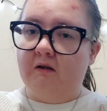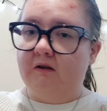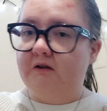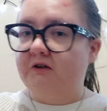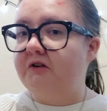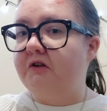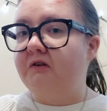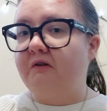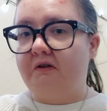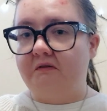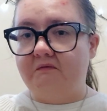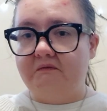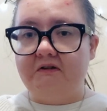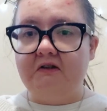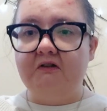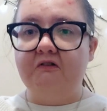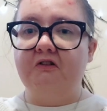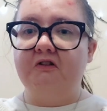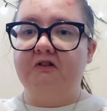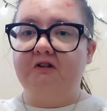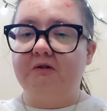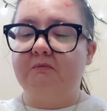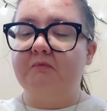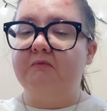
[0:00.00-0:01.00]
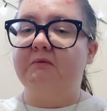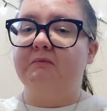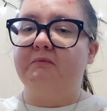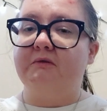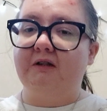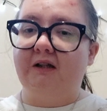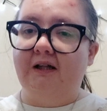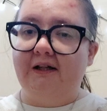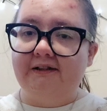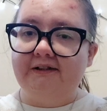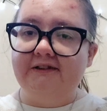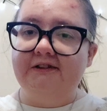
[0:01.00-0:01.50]
certainly real, because some of them are
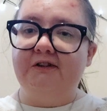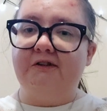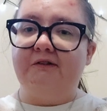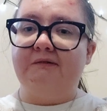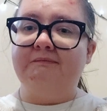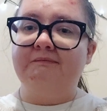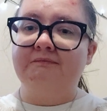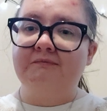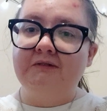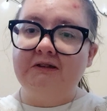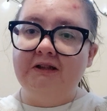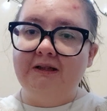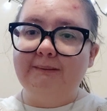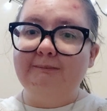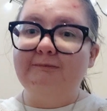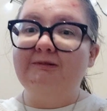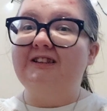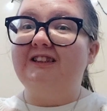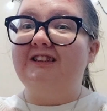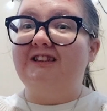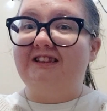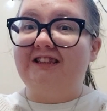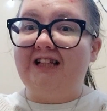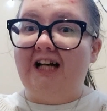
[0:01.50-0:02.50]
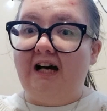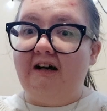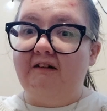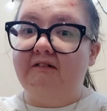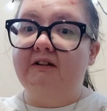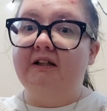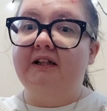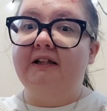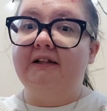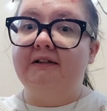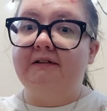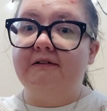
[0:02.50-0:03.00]
like, you know, Prince
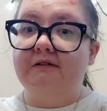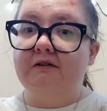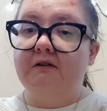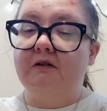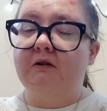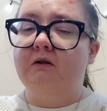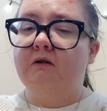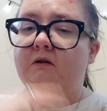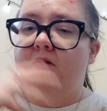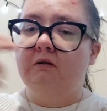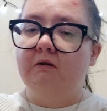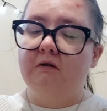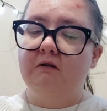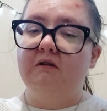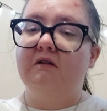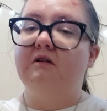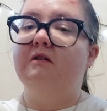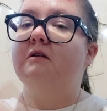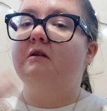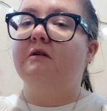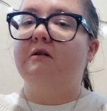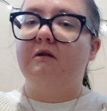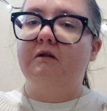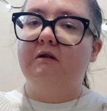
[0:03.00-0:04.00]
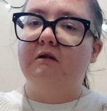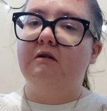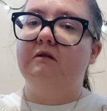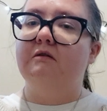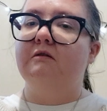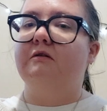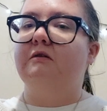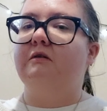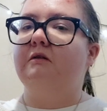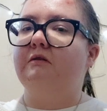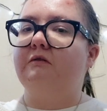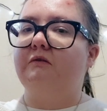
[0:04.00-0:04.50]
Harry and
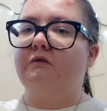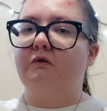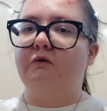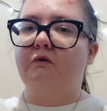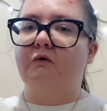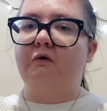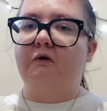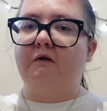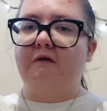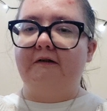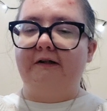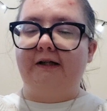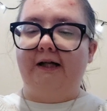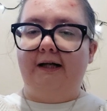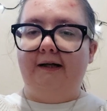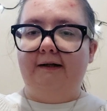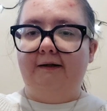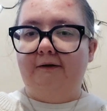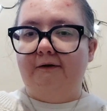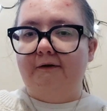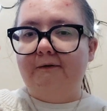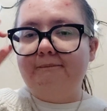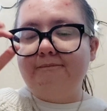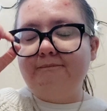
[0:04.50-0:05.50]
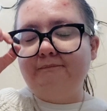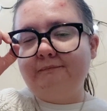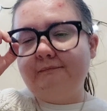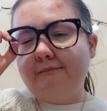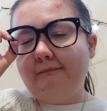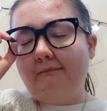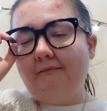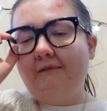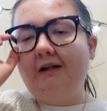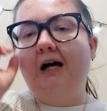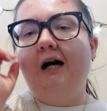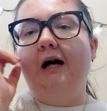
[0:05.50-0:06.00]
all of that lot.
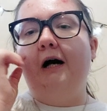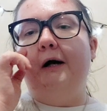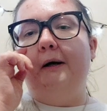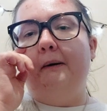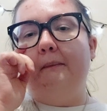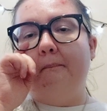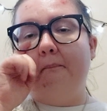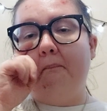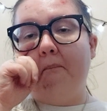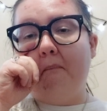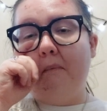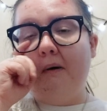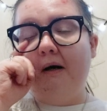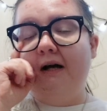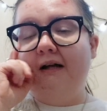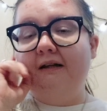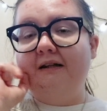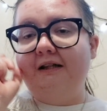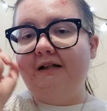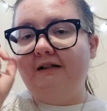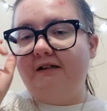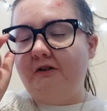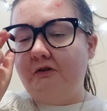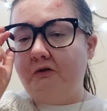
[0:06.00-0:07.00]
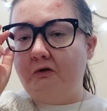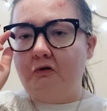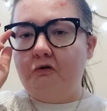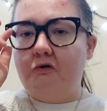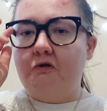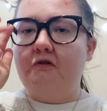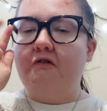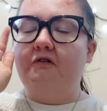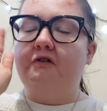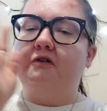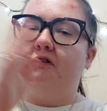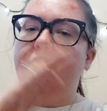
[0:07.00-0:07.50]
And then there's
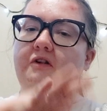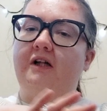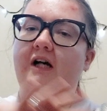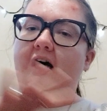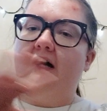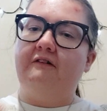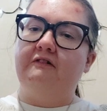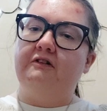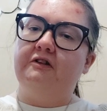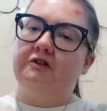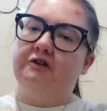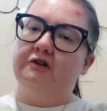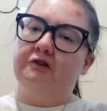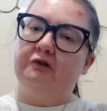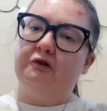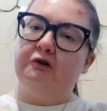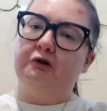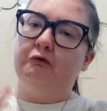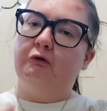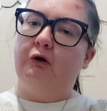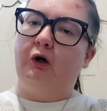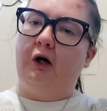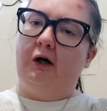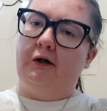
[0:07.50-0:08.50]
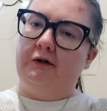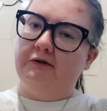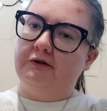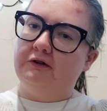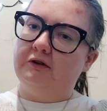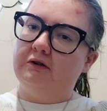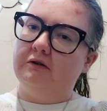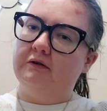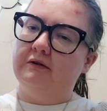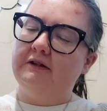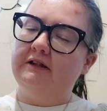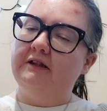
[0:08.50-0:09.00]
also other characters who
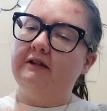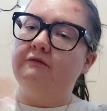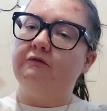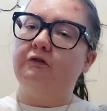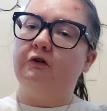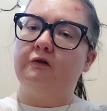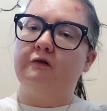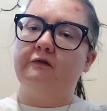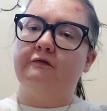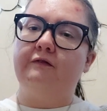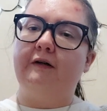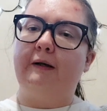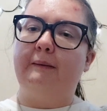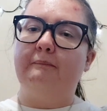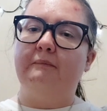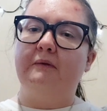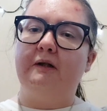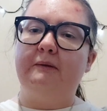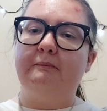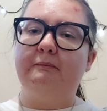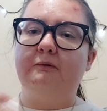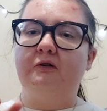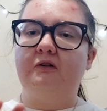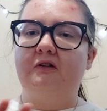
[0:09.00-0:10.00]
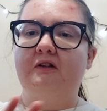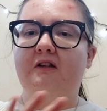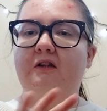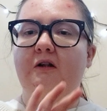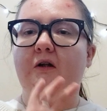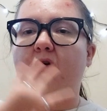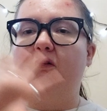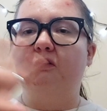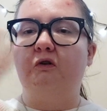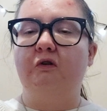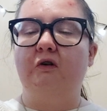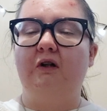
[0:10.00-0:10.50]
aren't in the royal family but in the
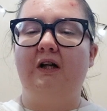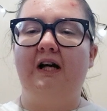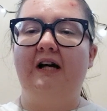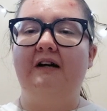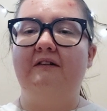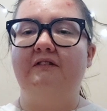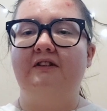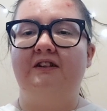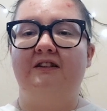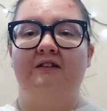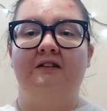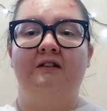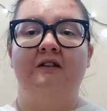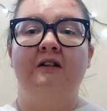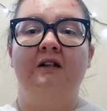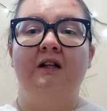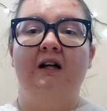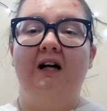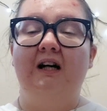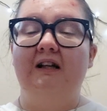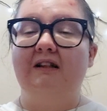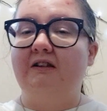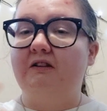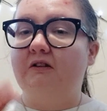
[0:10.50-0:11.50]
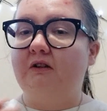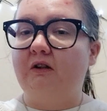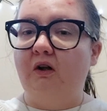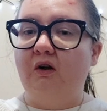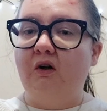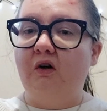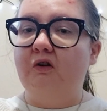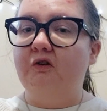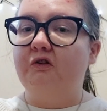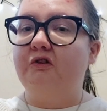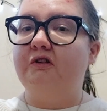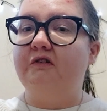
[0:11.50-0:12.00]
local area, and there's
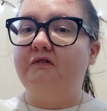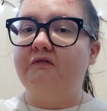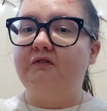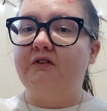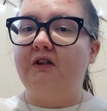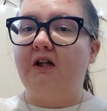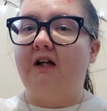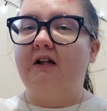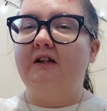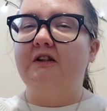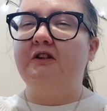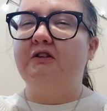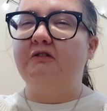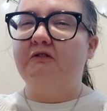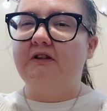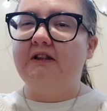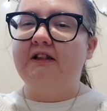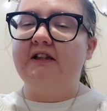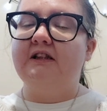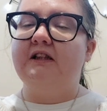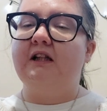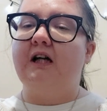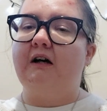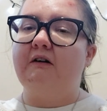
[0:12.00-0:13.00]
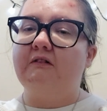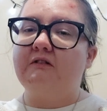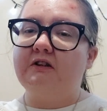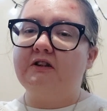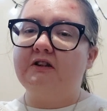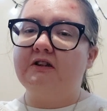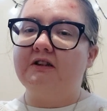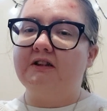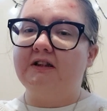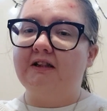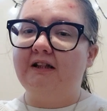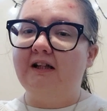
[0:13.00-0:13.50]
lots of like unique
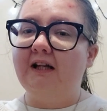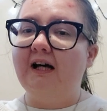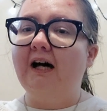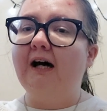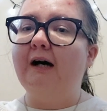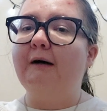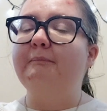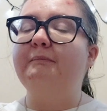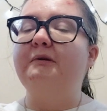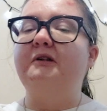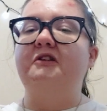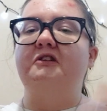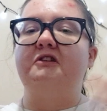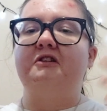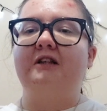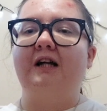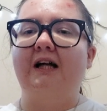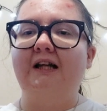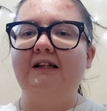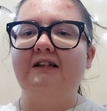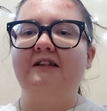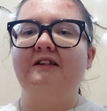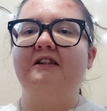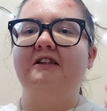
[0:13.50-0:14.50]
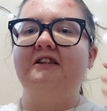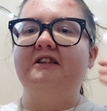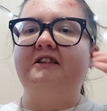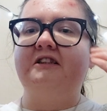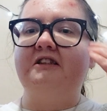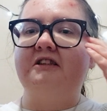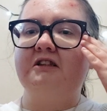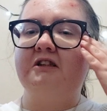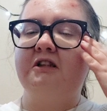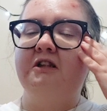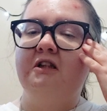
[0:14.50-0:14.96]
characters in that, personalities,